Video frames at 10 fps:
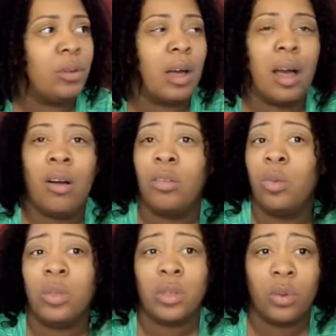I don't know
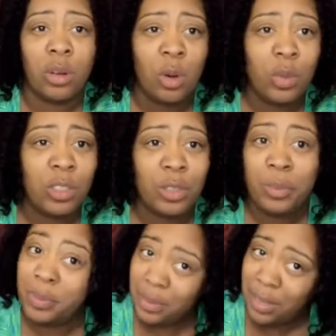what's going on with you."
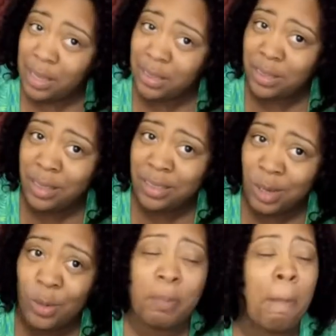He still ain't
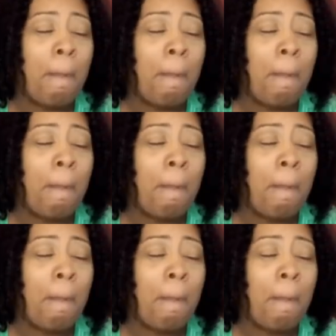told him.